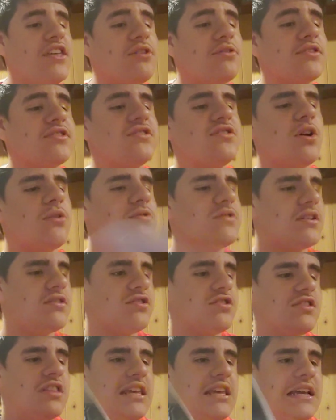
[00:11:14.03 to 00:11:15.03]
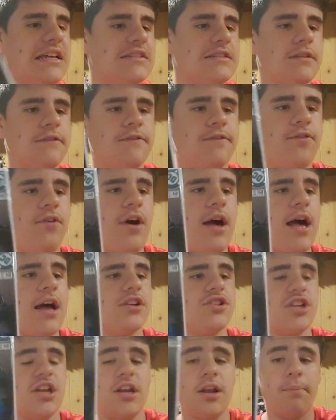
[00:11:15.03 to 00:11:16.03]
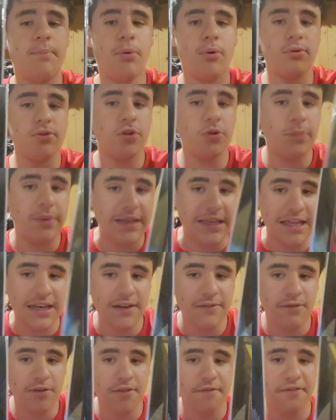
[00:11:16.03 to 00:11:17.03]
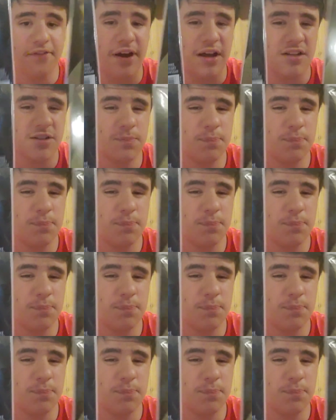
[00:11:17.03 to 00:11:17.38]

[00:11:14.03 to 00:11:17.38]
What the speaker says: There's No Such Thing as the Flash and A Bold New Beginning for the Flash.